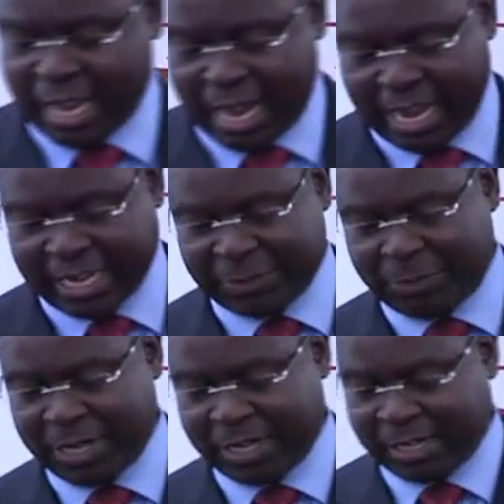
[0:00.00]
I
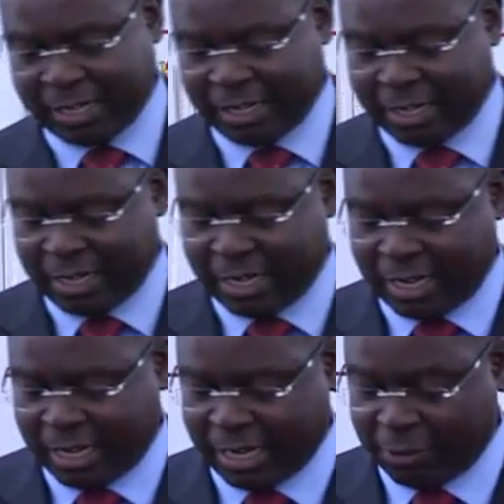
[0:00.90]
had
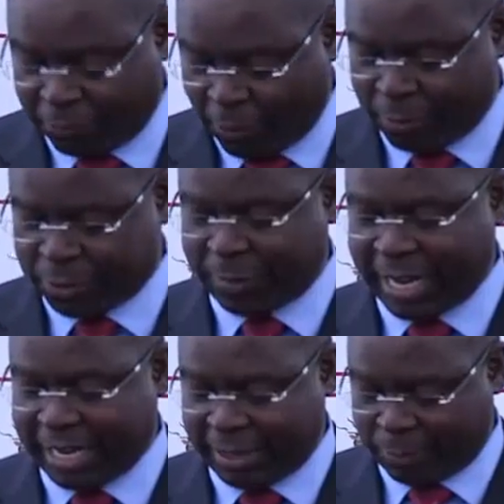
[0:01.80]
been informed
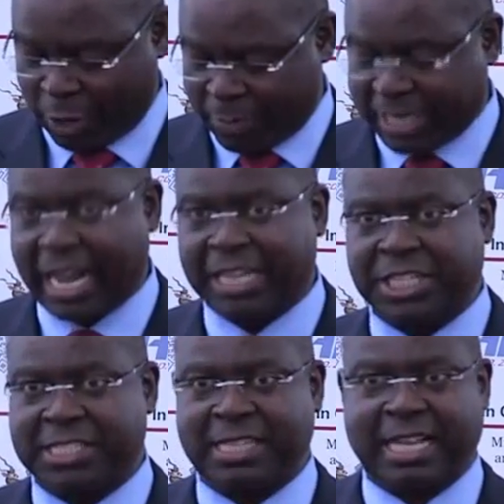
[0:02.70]
by the employment
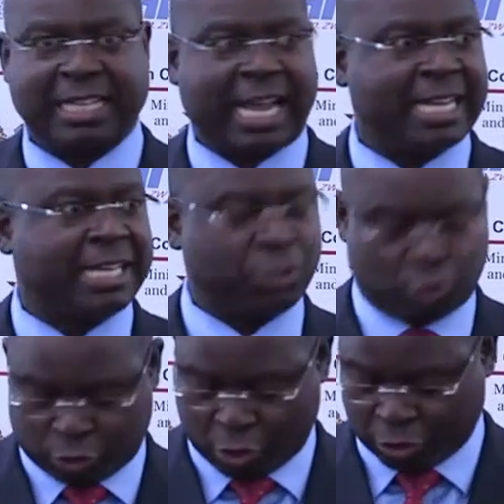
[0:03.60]
agent that I
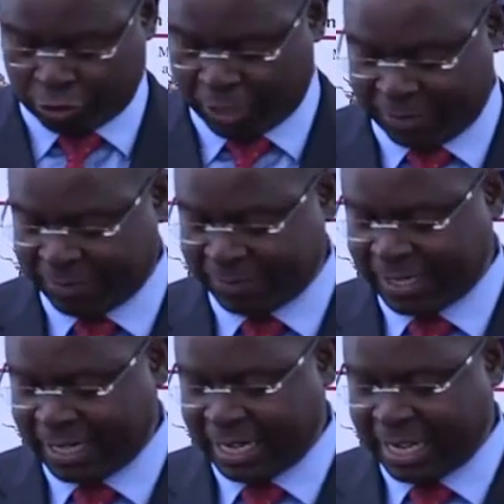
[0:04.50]
needed to talk to him.
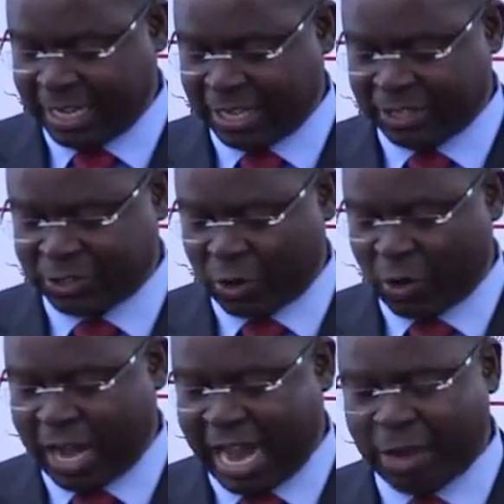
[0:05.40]

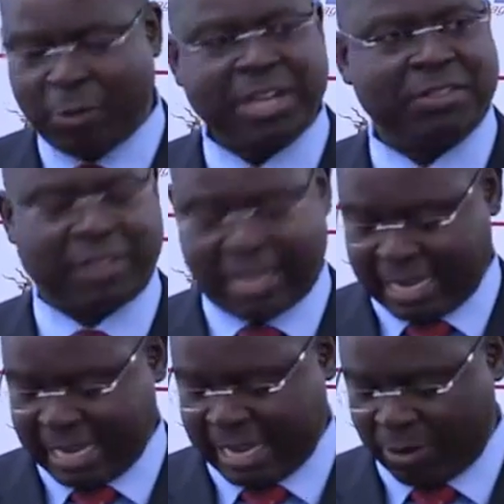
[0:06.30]
So I went
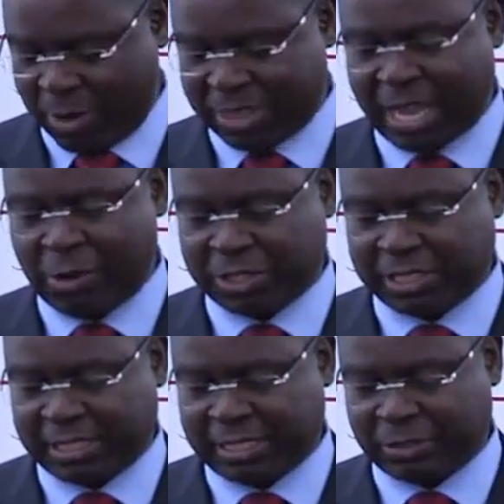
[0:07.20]
there
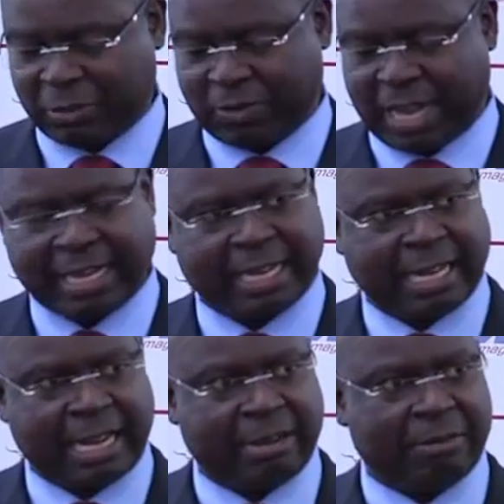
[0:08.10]
without sort of like
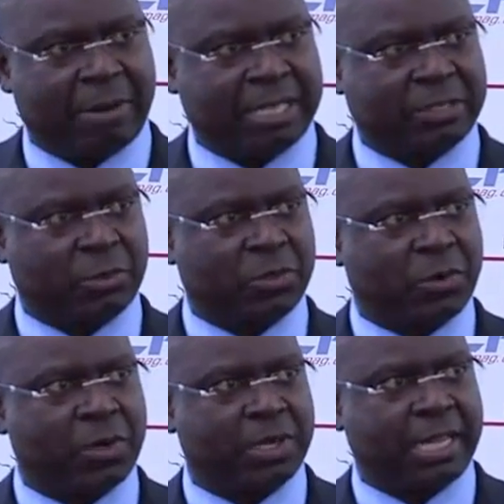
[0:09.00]
what you
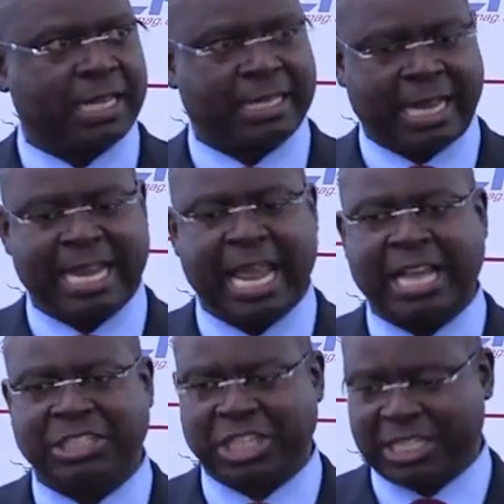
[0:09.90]
would call an
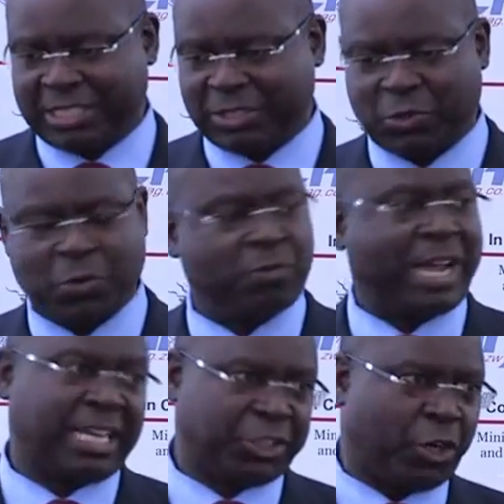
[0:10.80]
agency to
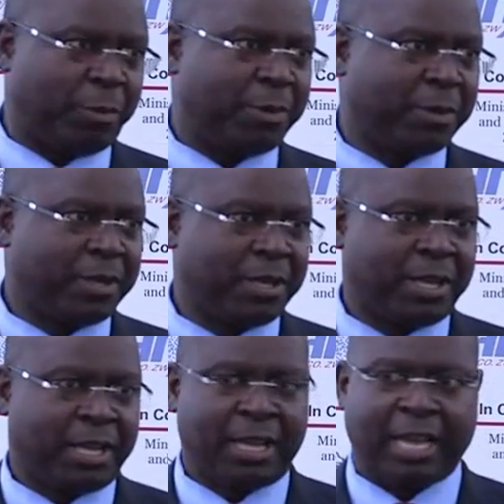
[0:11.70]
find a job.
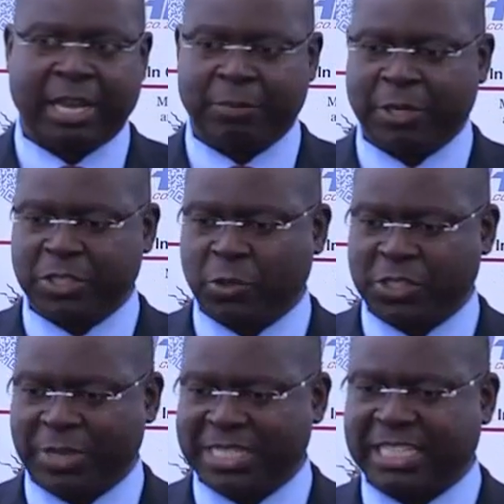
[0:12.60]
And it
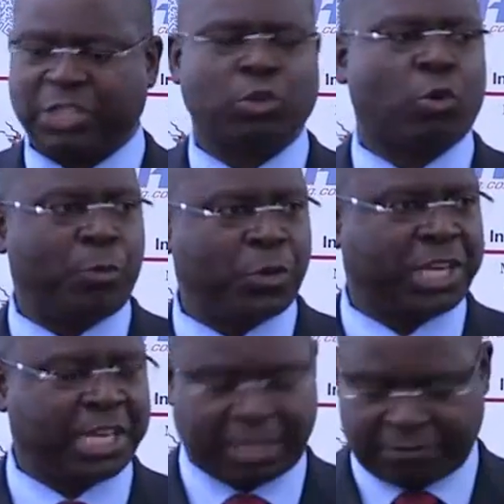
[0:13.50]
was basically just to
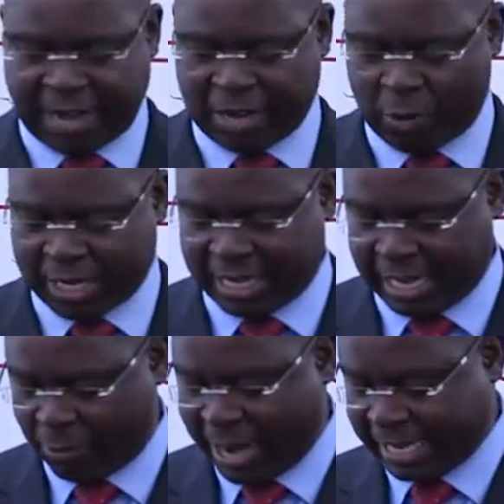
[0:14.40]
communicate and find what
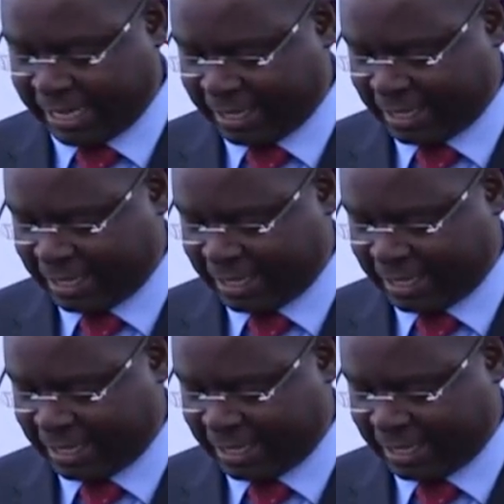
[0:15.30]
they wanted.